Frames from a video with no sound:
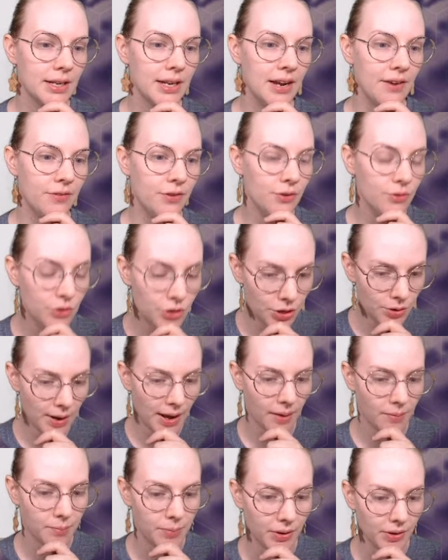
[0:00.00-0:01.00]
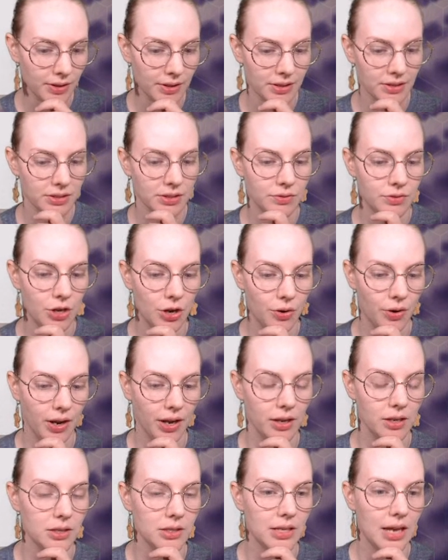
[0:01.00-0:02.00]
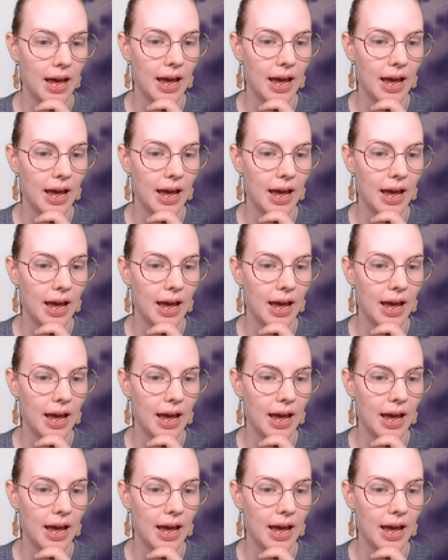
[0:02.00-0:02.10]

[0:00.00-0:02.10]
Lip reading: if you do have billions of tokens,